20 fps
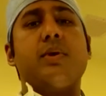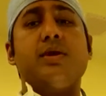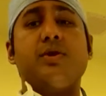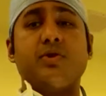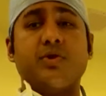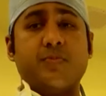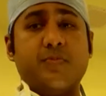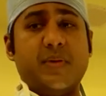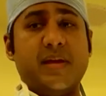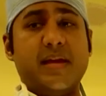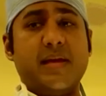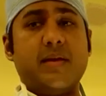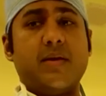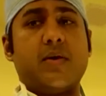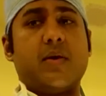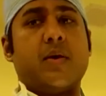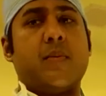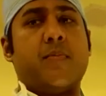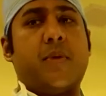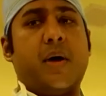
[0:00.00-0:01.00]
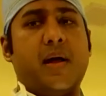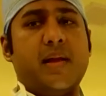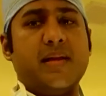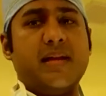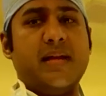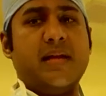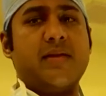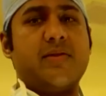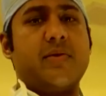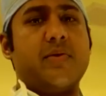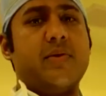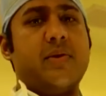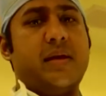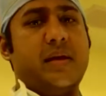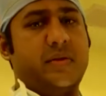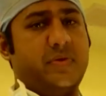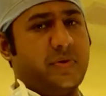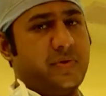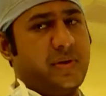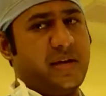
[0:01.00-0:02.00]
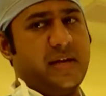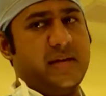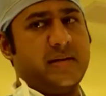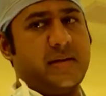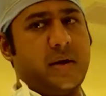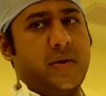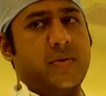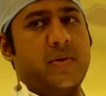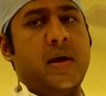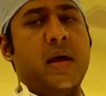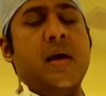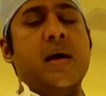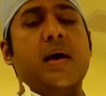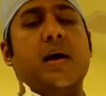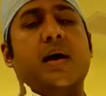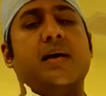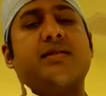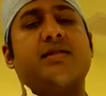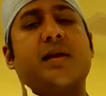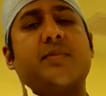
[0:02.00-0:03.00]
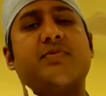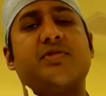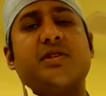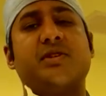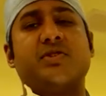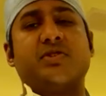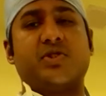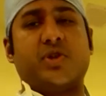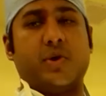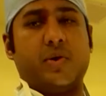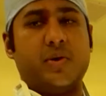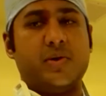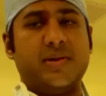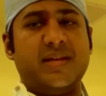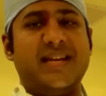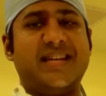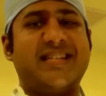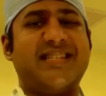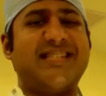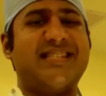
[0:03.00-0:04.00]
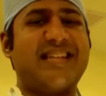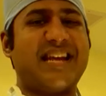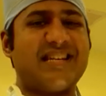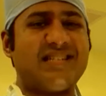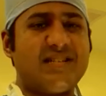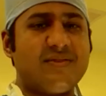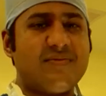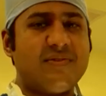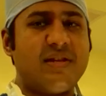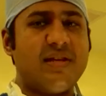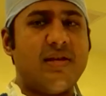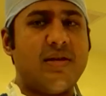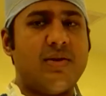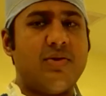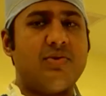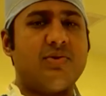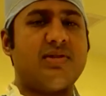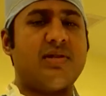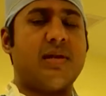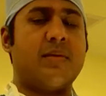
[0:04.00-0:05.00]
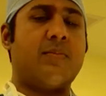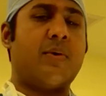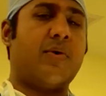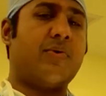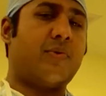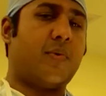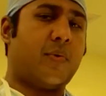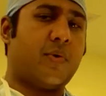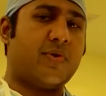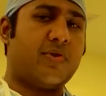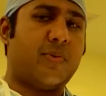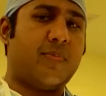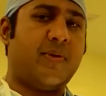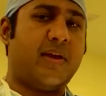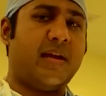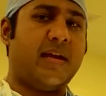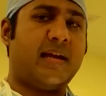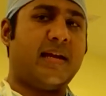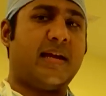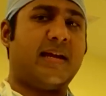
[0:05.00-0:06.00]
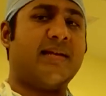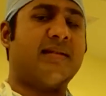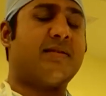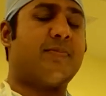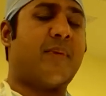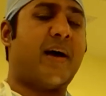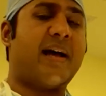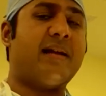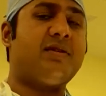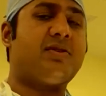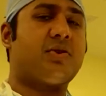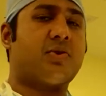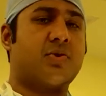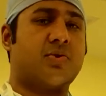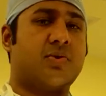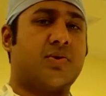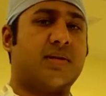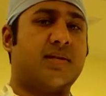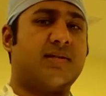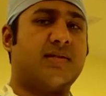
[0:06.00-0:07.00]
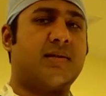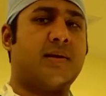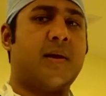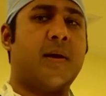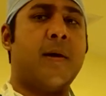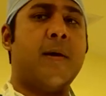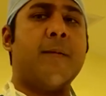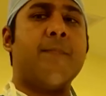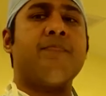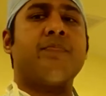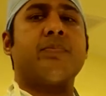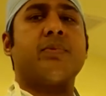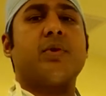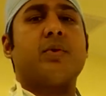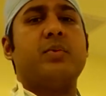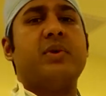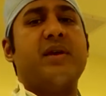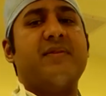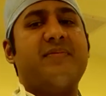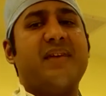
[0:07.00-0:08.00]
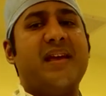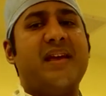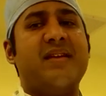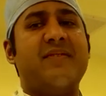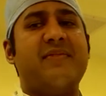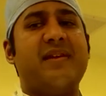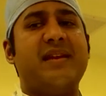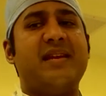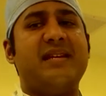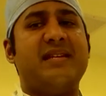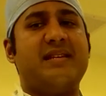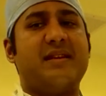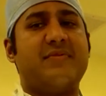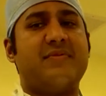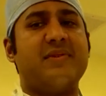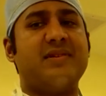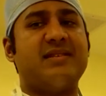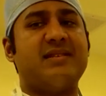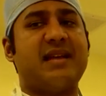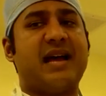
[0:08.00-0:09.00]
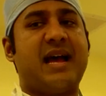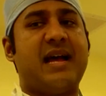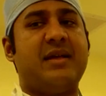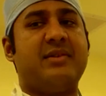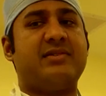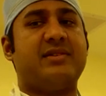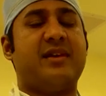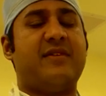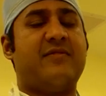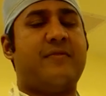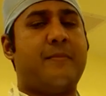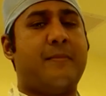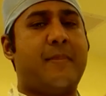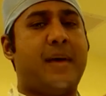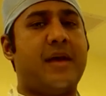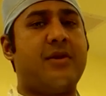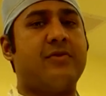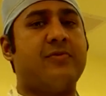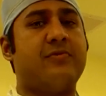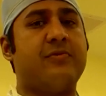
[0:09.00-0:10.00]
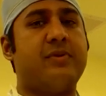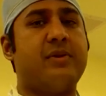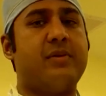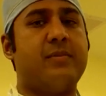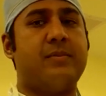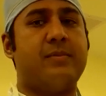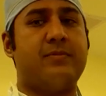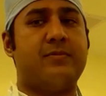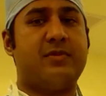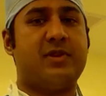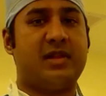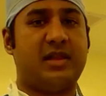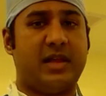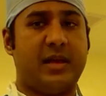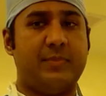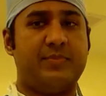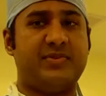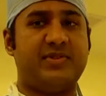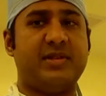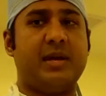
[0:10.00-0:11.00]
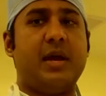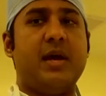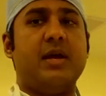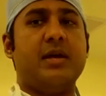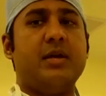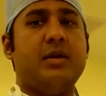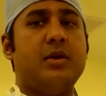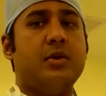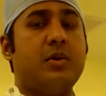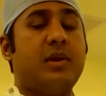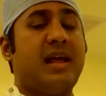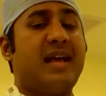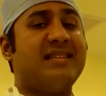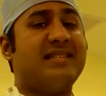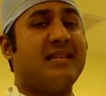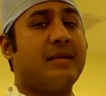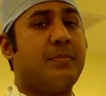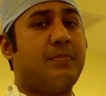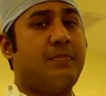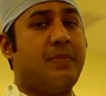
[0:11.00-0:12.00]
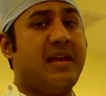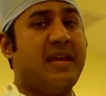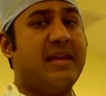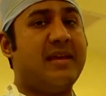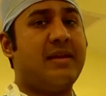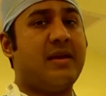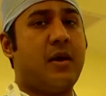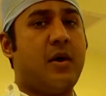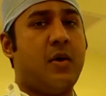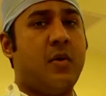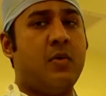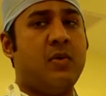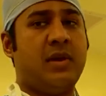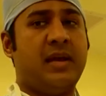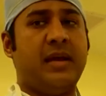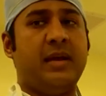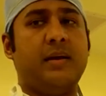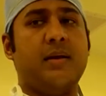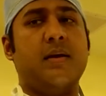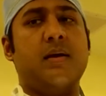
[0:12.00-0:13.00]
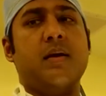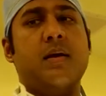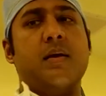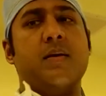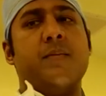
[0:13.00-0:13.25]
We use PEEK, or polyether ether ketone, a substance currently extensively used in both orthopedic and spine surgeries. We have innovated different styles of metal-free clips utilizing PEEK only.